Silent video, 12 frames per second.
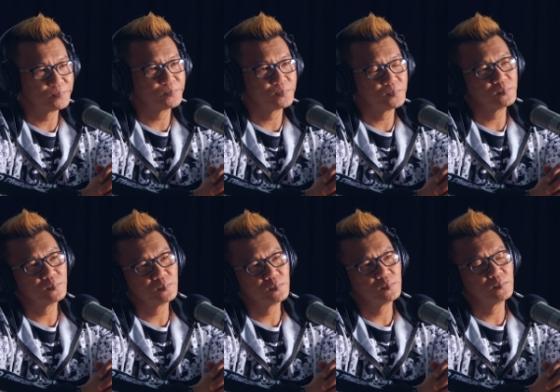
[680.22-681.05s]
Yeah, because
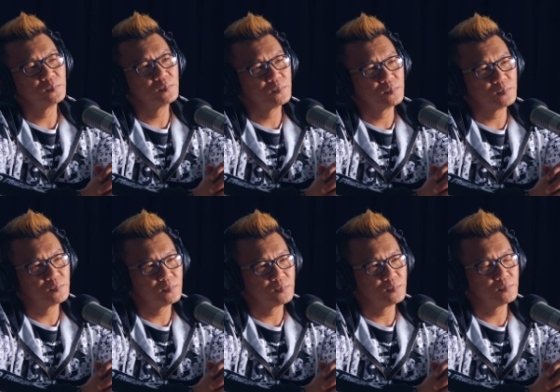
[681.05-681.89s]
you were part of the
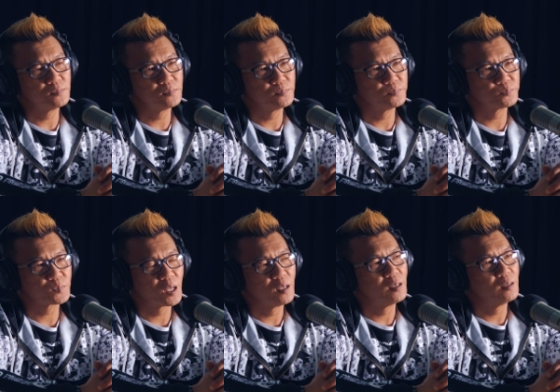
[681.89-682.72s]
Team Canada for the
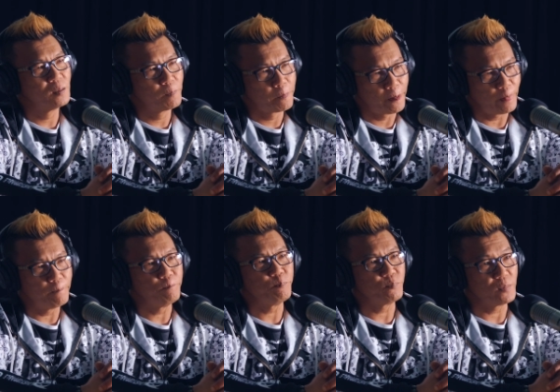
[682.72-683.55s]
amateur
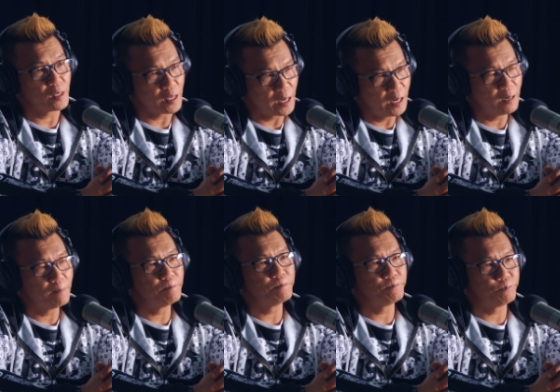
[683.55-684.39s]

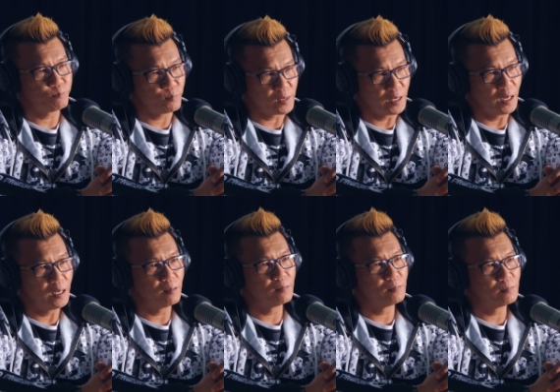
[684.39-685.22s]
MMA event in
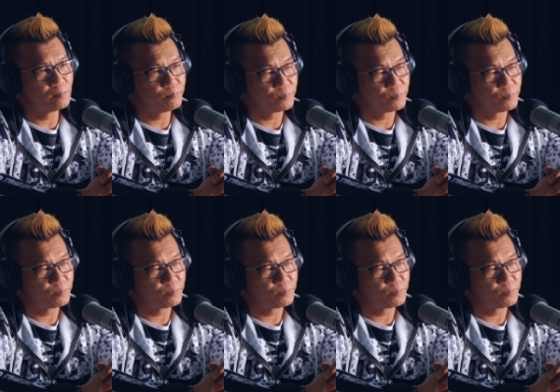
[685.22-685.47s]
Singapore.